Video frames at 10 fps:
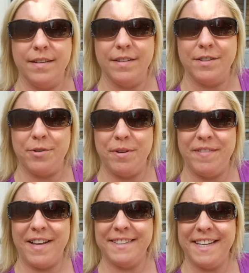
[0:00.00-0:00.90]
So
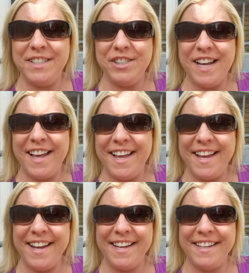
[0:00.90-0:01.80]
we've got
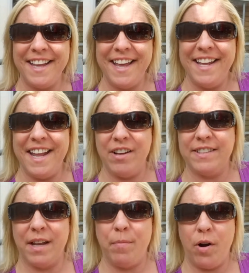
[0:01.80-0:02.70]
sunshine. Now
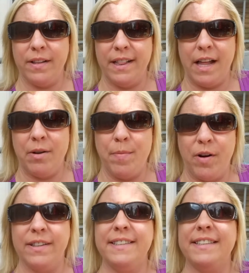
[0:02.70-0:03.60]
it's like partly cloudy,
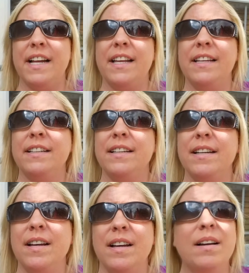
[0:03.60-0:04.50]
partly sunny,
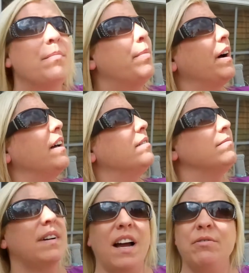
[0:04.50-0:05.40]
but
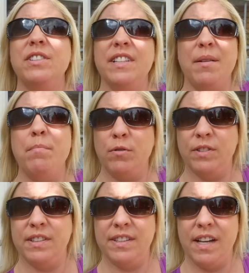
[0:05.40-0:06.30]
I would say
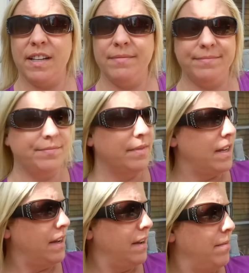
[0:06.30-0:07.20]
mostly sunny.
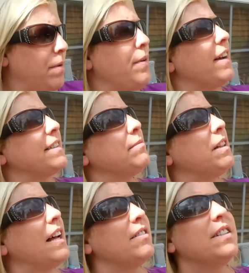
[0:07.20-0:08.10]
But we got some
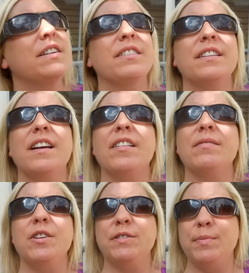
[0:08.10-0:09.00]
clouds here and there.
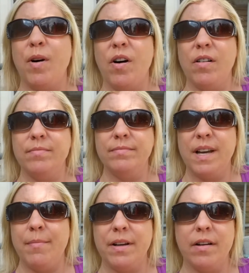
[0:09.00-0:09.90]
They're small,
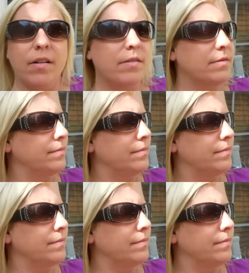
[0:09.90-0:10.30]
come and go.